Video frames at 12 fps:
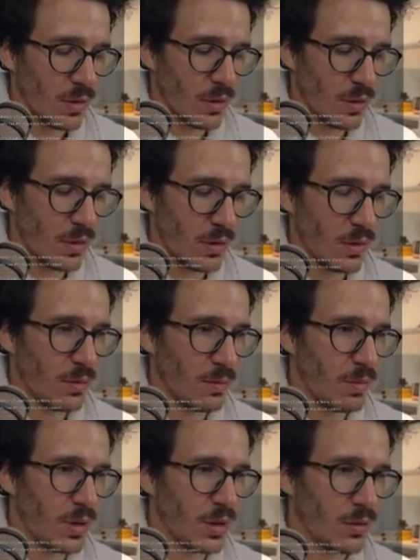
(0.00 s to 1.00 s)
uh,
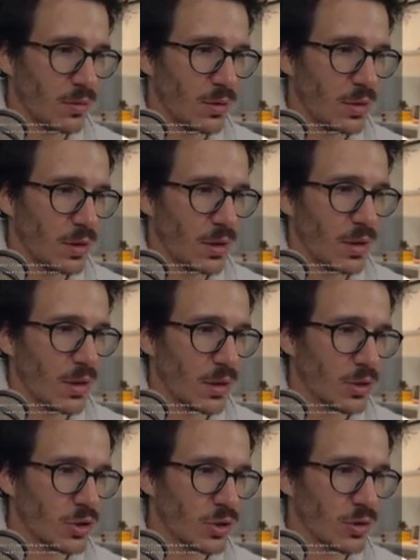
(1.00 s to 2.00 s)
bound
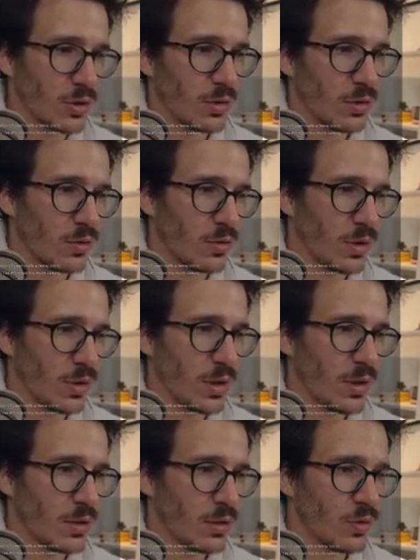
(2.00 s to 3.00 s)
action
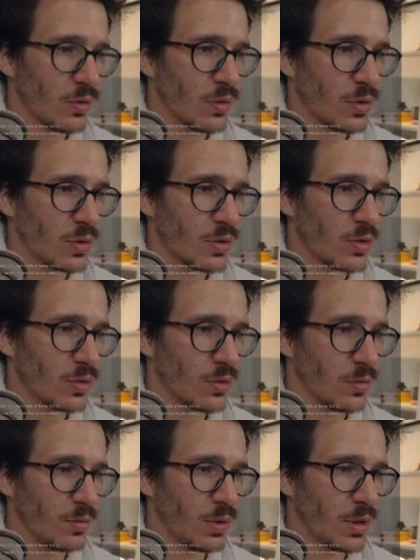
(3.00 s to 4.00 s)
creators
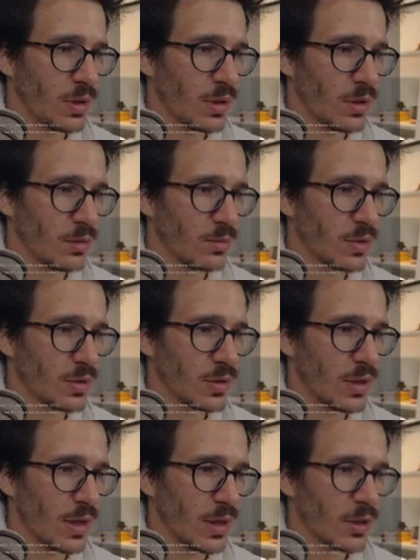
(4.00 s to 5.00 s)
becomes
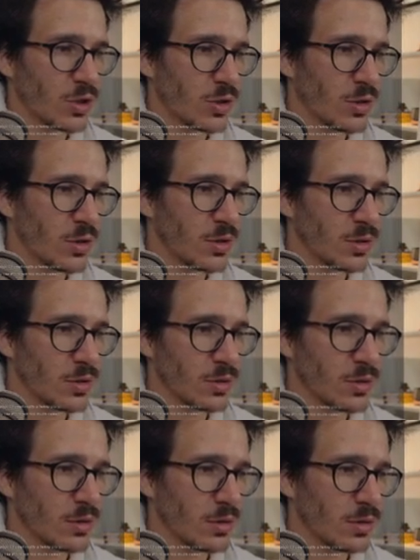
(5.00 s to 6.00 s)
actions
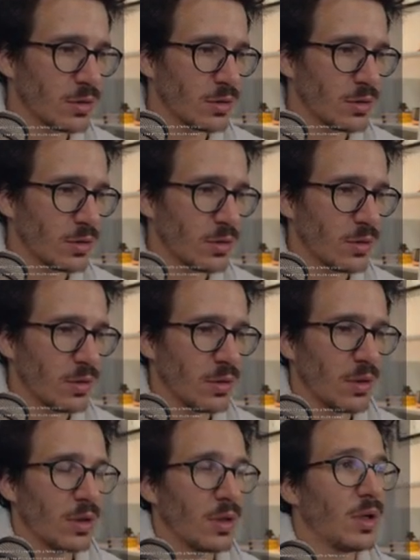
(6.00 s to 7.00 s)

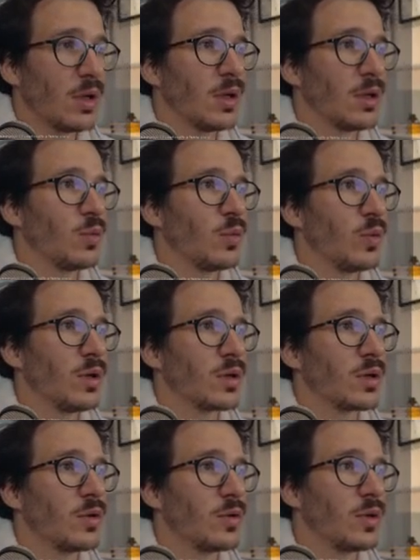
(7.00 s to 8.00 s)
and we are
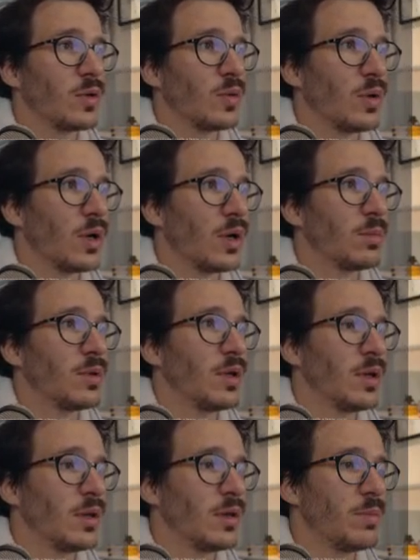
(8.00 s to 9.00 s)
going to
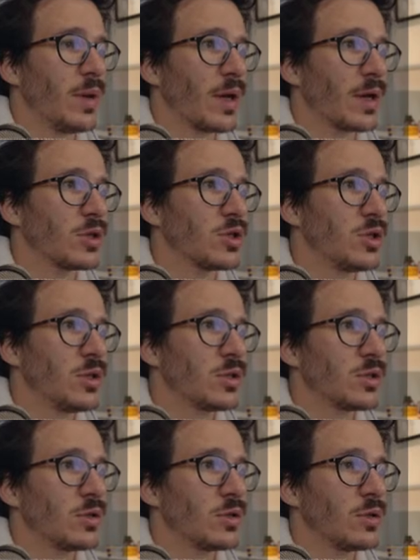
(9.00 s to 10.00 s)
update the package
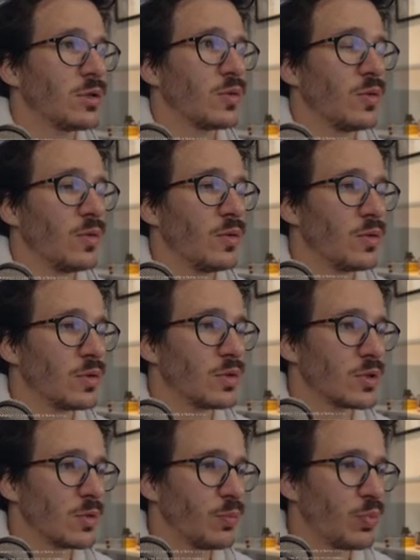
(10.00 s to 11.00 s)
JSON to
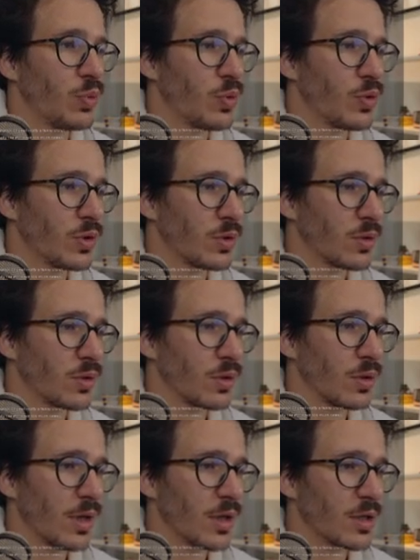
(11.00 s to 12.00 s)
support
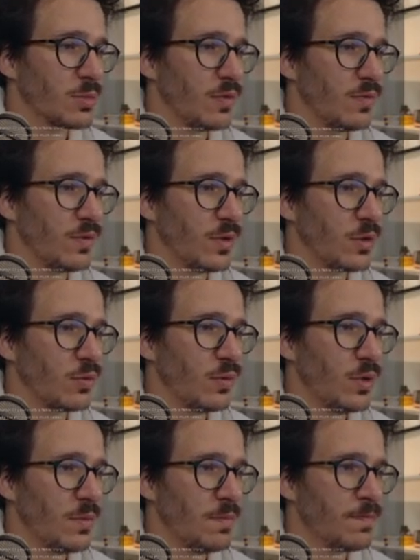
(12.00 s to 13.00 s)
Gatsby
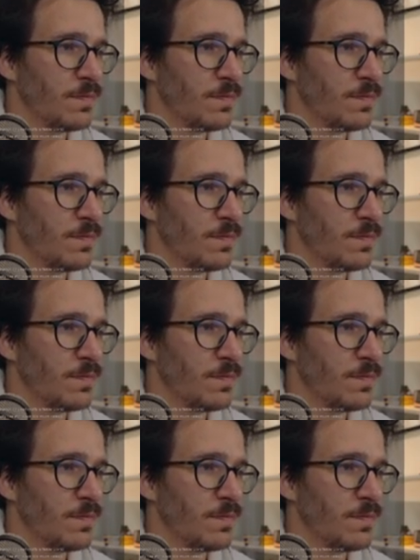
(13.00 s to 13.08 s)
v3